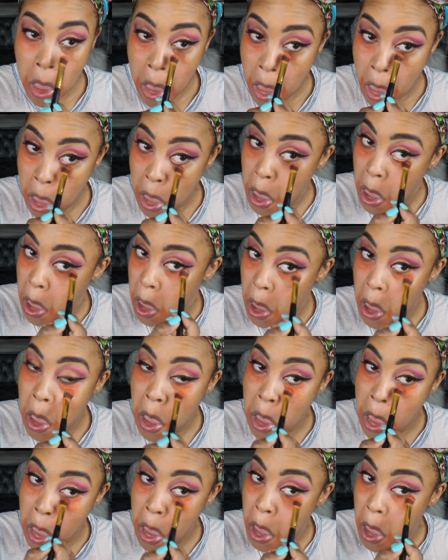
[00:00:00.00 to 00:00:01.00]
So I'm just
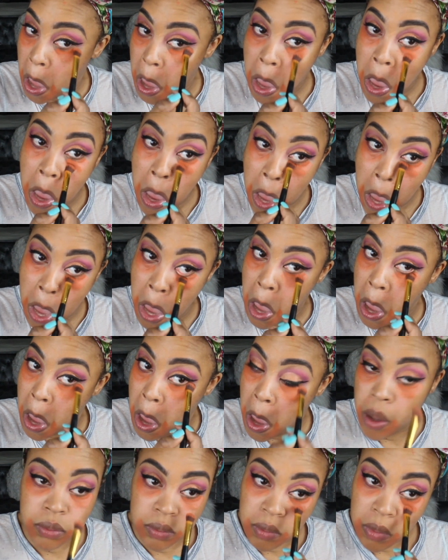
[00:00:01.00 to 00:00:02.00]
covering those up
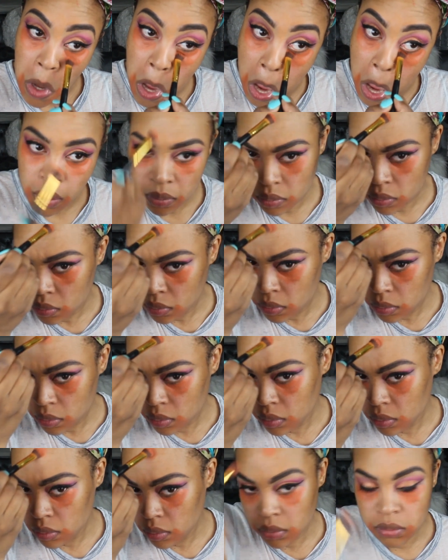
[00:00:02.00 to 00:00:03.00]

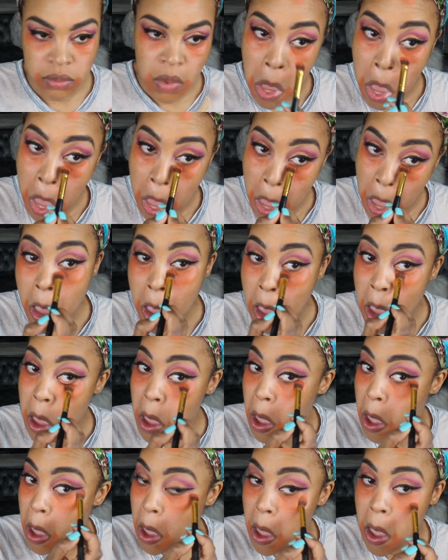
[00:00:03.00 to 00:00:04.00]
before I apply my
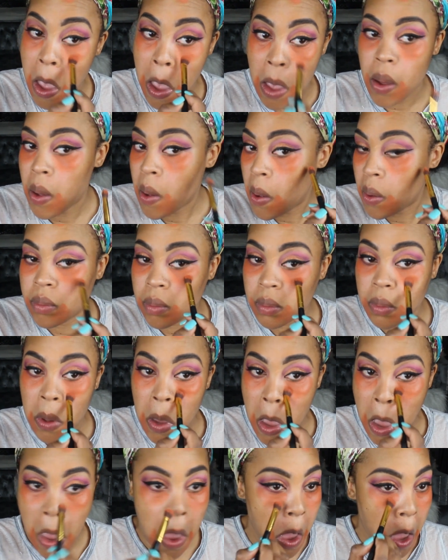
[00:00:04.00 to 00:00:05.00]
foundation.
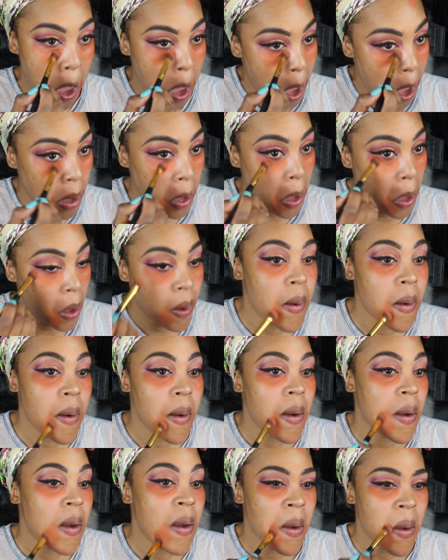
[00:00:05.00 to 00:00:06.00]
The brush
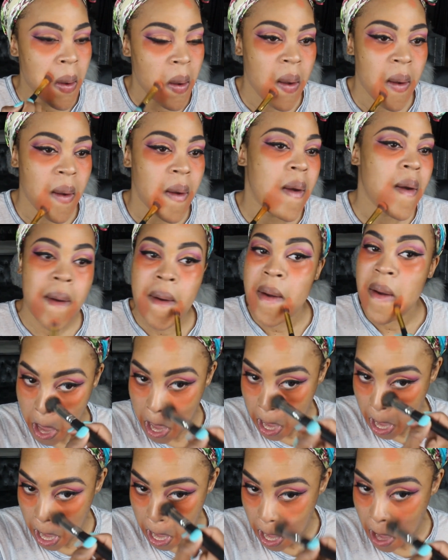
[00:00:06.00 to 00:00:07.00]
I used to put it
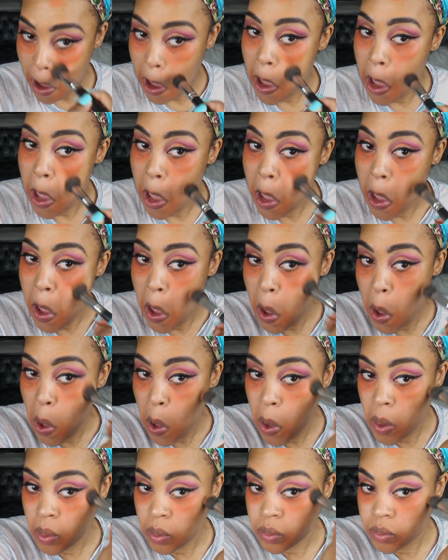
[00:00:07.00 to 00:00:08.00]
on was the
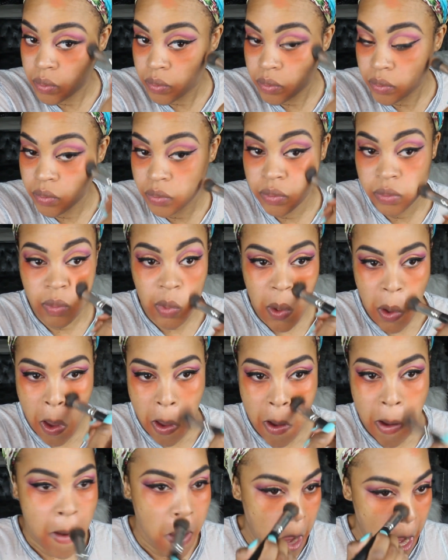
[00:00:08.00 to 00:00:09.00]
141 from BH
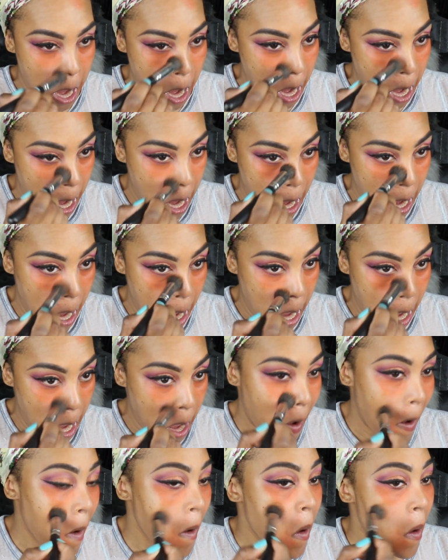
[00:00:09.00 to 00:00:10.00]
Cosmetics. And
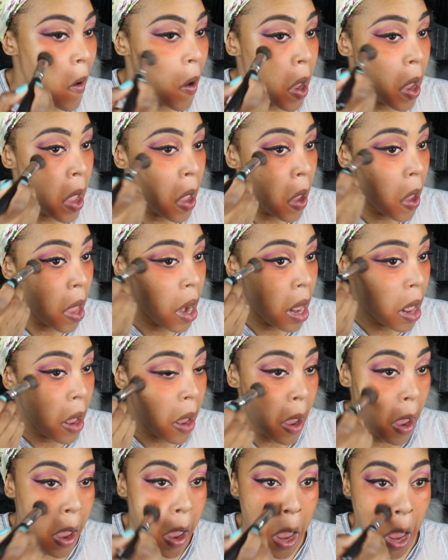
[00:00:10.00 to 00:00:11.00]
to blend out the
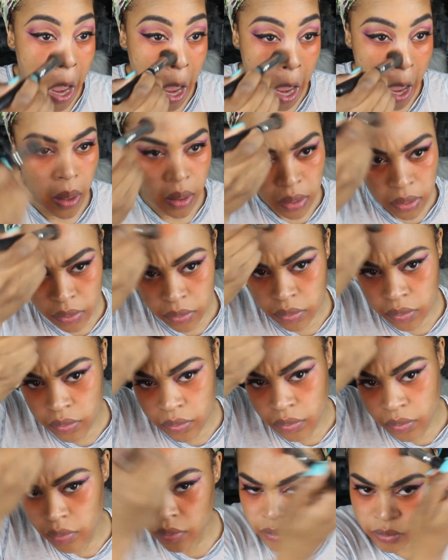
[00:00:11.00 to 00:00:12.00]
harsh lines, I
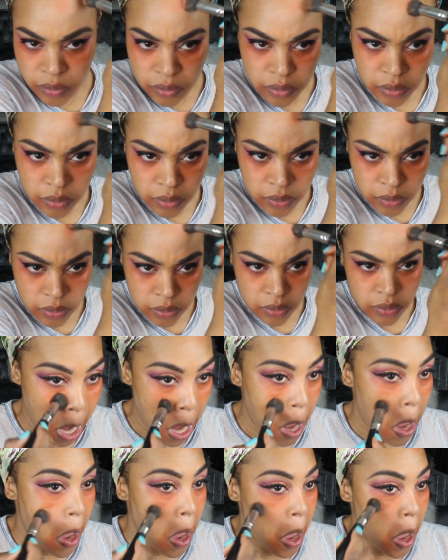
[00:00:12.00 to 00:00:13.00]
used the BH
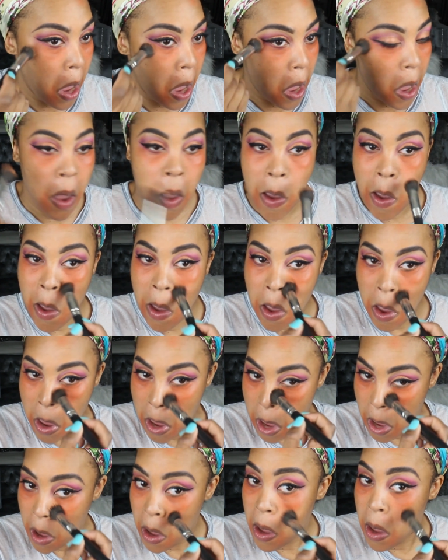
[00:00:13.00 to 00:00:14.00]
Cosmetics
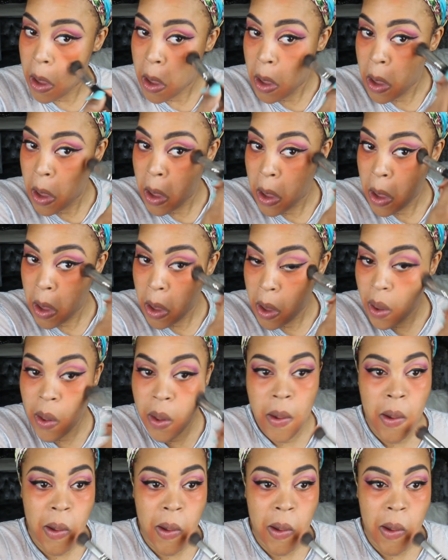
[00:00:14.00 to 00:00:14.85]
139 brush.